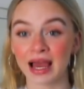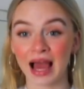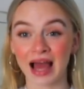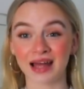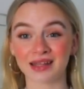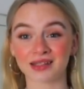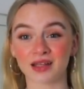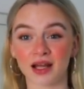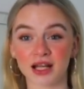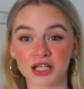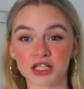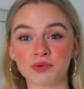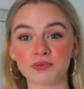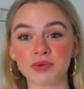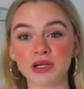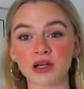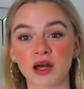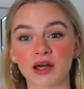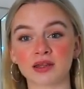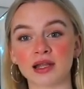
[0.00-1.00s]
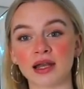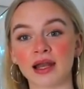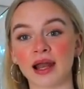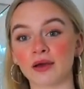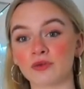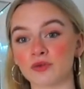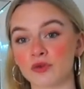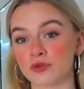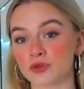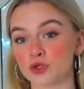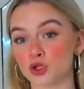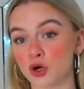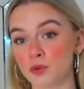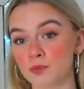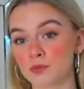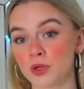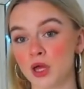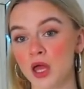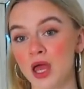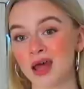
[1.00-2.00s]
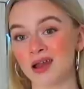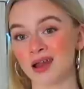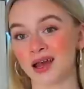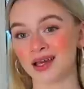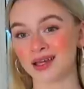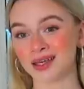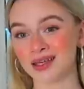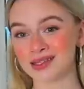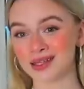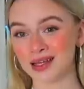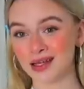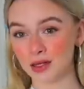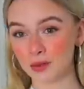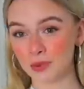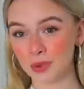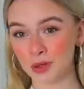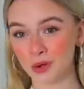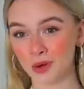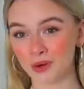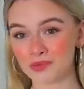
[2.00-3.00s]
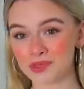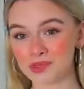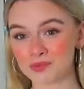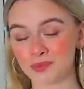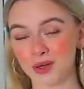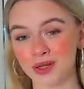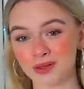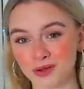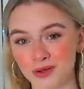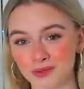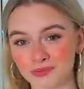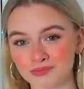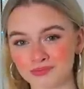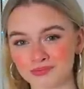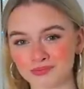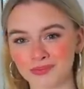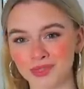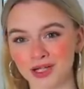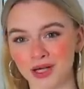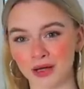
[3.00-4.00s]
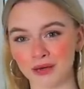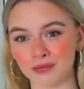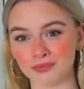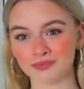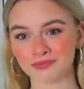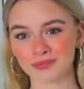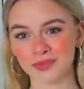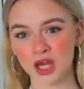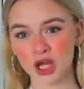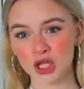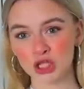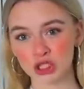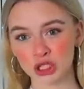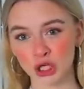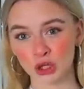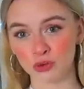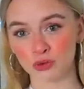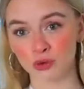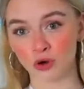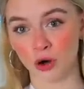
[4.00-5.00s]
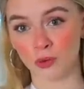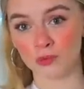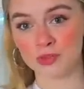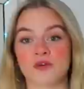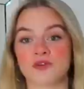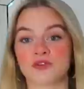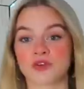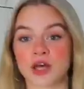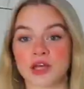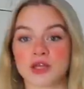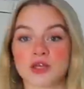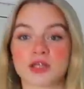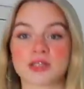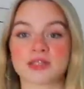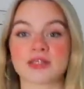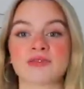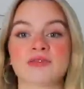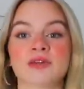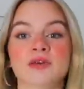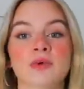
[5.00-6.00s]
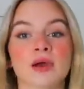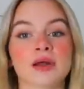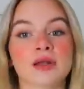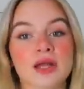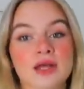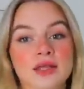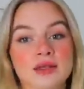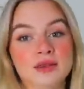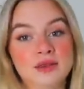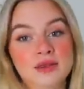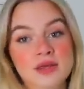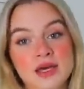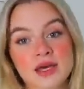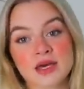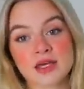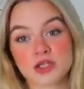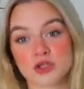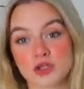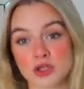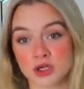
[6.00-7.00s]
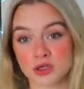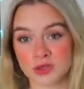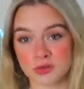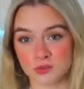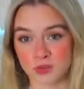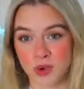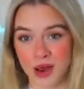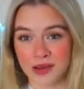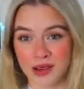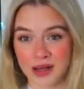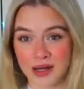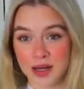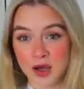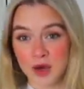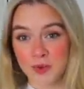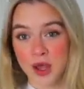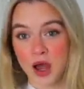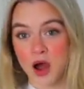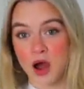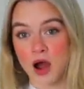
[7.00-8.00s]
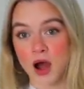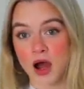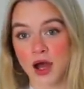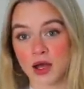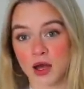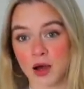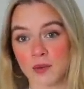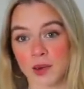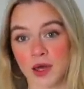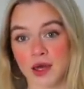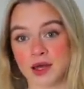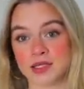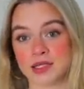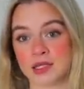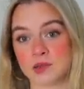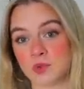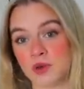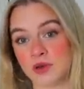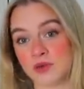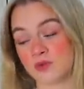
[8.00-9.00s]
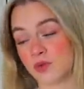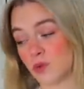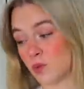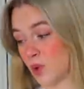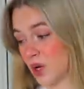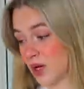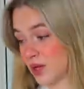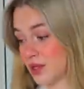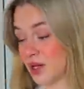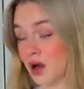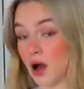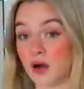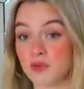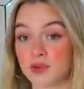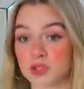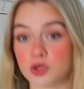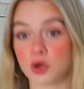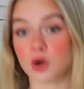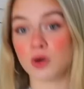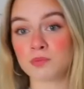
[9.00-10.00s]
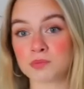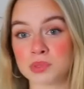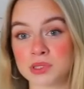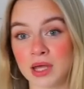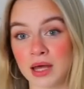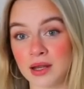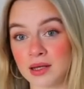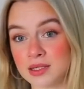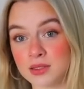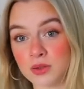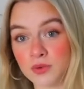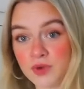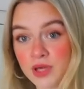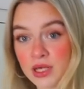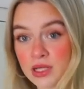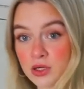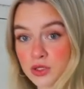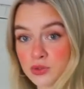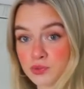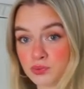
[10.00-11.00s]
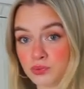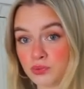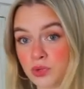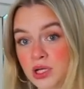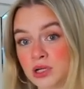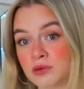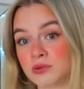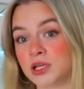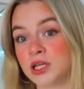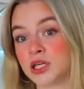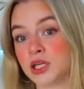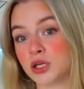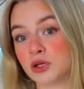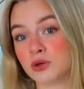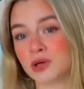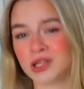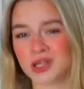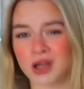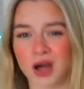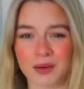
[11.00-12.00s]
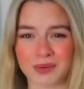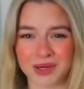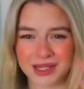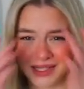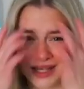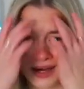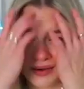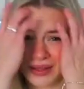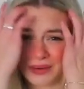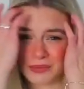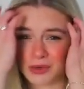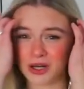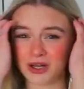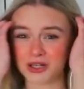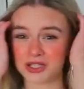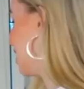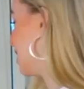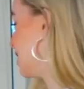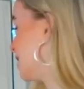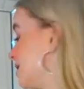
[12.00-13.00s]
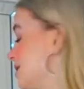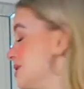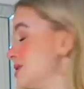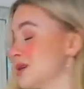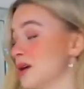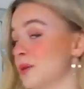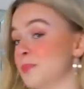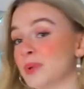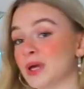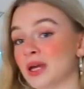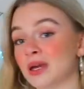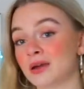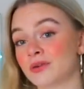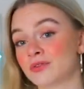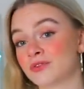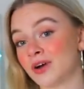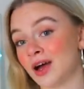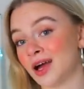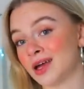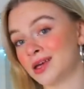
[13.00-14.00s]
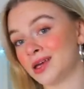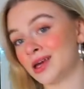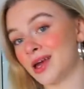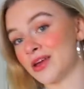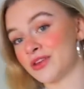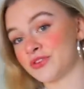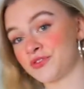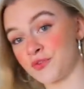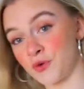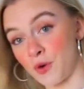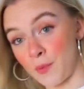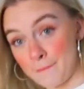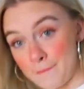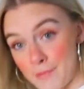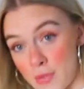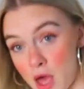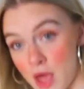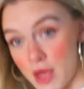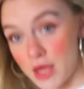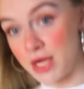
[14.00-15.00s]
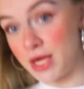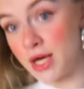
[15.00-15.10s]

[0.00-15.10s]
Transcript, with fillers: and I actually really like the length of the top. Like, it's a little bit cropped, but not, you know, so cropped. I feel like you could definitely wear it like this. You could wear it a little bit higher up like I did with one of the other tops. And I still think it looks really, really cute and you can't really tell that much. It is a big fat yes from me.